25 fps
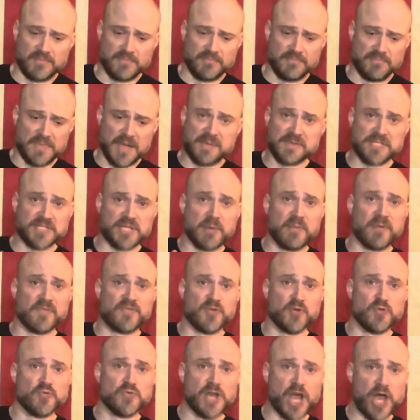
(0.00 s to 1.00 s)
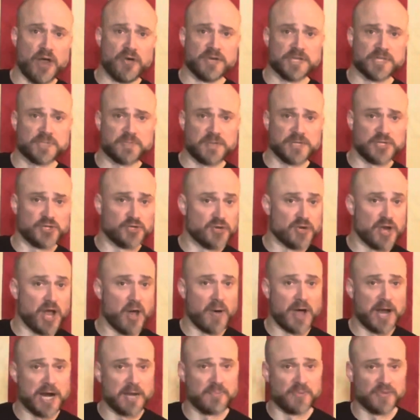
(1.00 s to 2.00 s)
Maybe some of you noticed, because you know
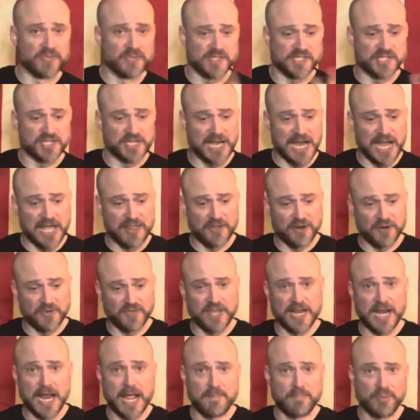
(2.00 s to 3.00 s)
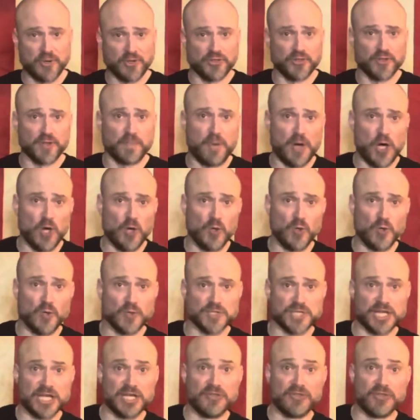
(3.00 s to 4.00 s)
how to put this together, that I put the poles
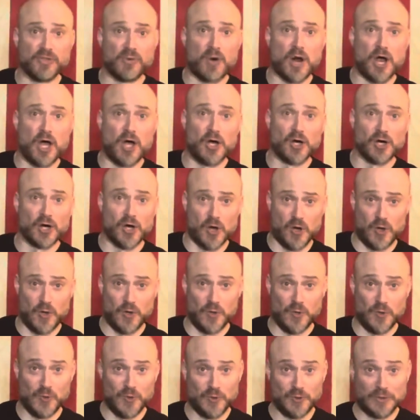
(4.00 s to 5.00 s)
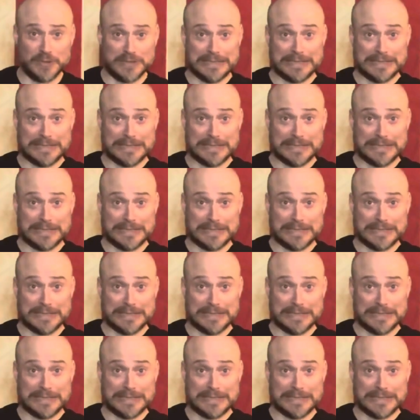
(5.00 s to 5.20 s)
in the wrong hole